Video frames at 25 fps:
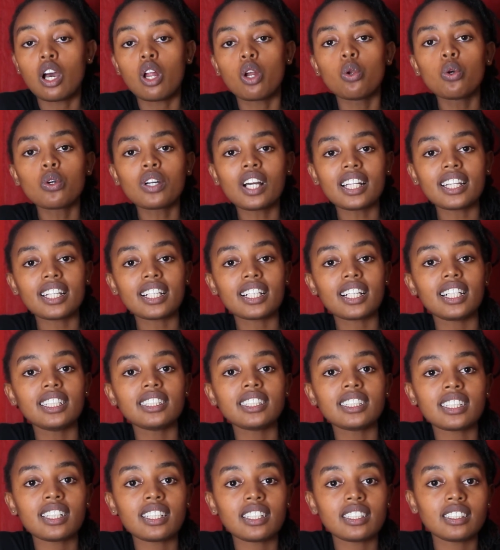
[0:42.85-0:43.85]
look at the
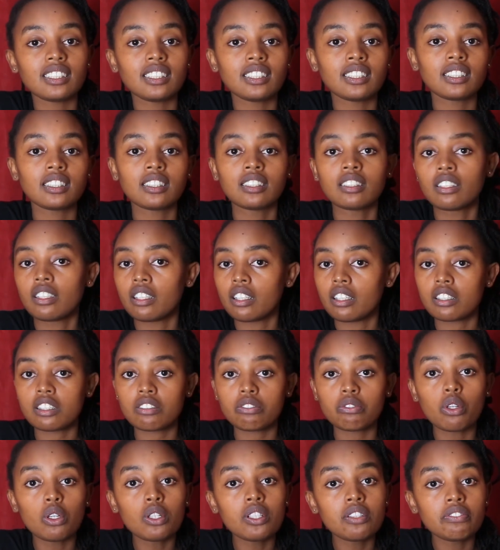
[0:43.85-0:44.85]
culture that is
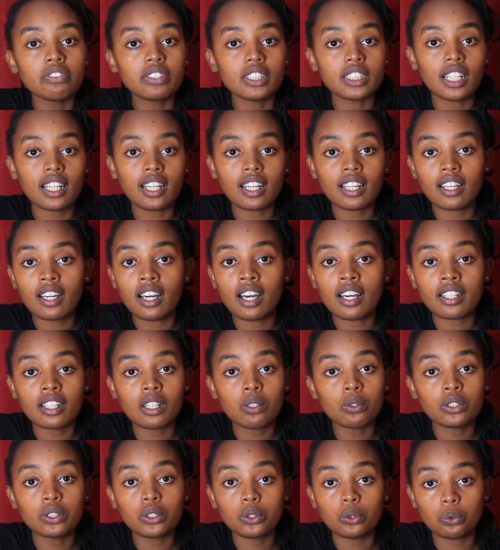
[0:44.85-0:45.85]
revolving
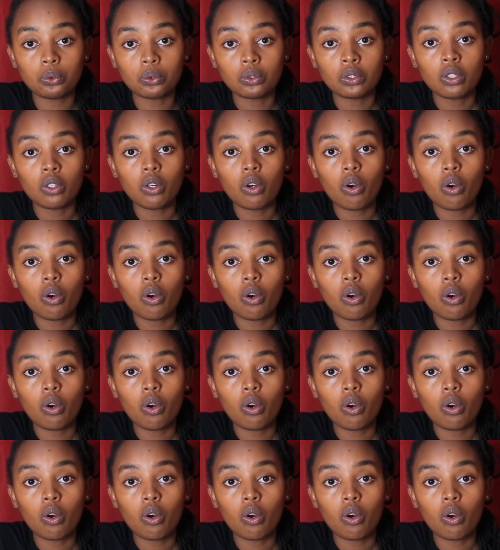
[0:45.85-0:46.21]
around you,